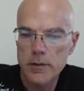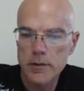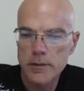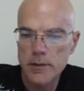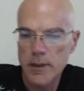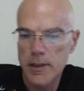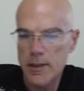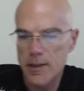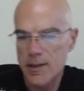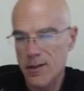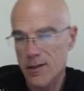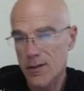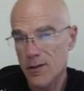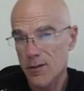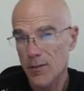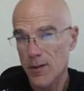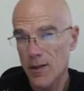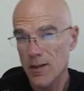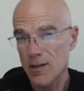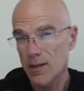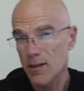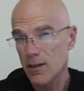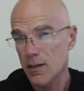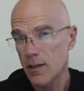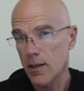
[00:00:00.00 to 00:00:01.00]
It's a
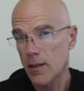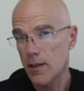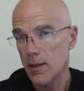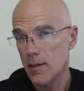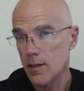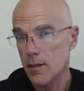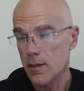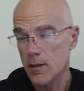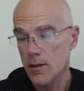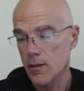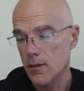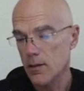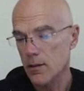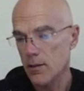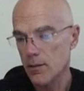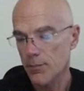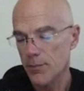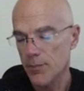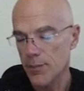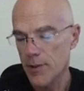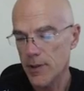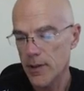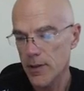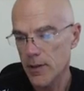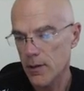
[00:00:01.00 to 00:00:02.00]
twenty days
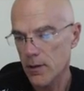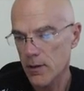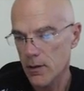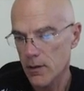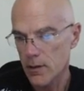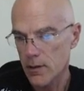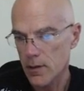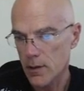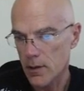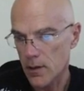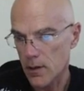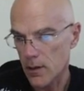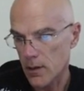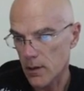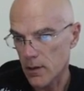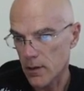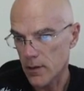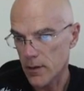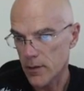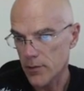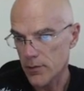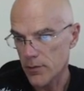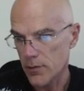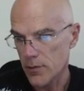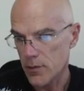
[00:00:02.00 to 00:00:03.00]
period. Uh,
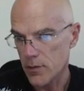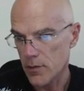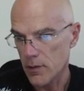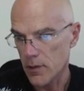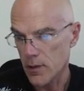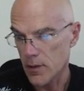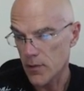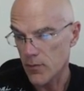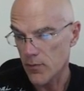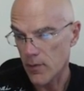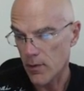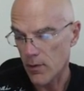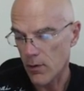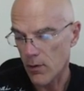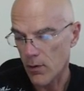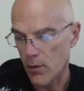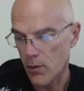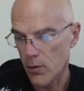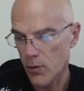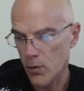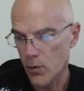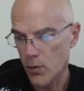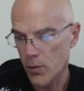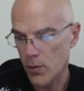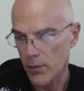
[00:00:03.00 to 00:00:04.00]
interest rates were
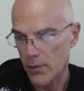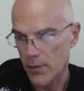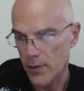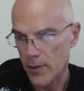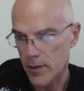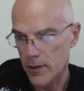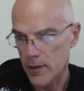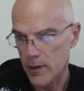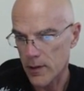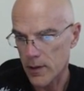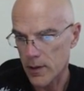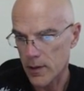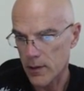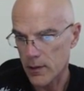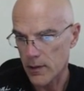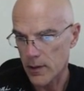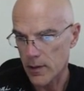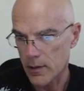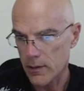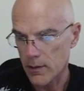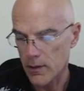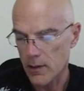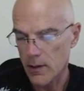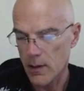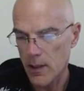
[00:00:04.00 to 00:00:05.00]
low already at
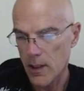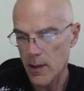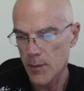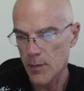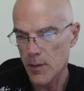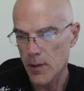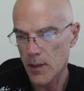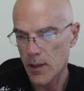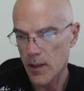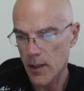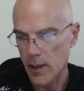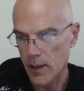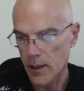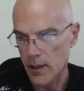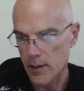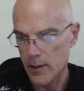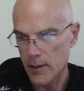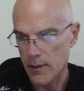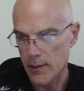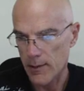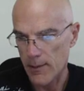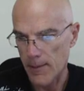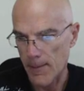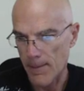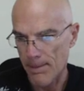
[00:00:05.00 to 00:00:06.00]
that time, and
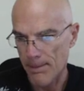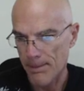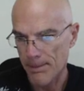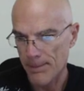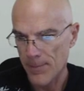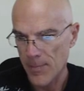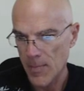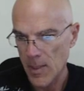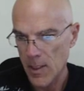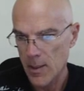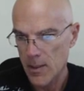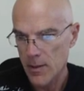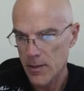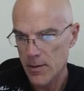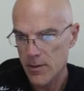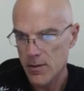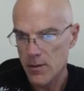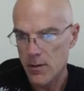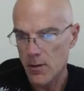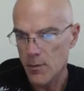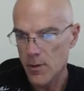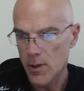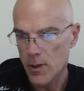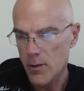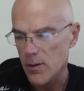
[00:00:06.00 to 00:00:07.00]
um,
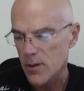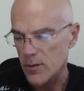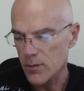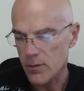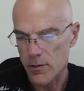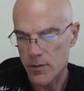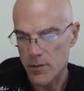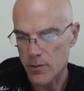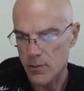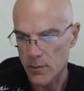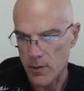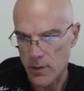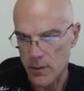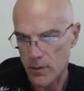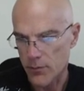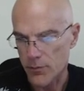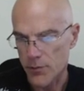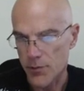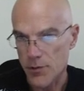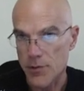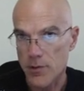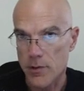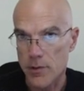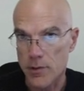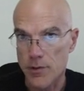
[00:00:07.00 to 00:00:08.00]
so we are going to assume that
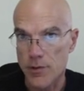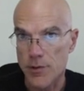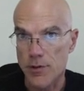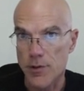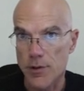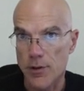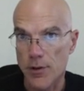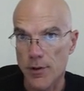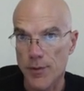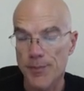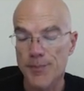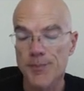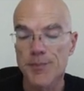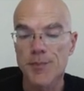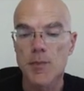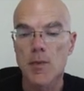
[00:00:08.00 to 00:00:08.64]
interest rate is zero.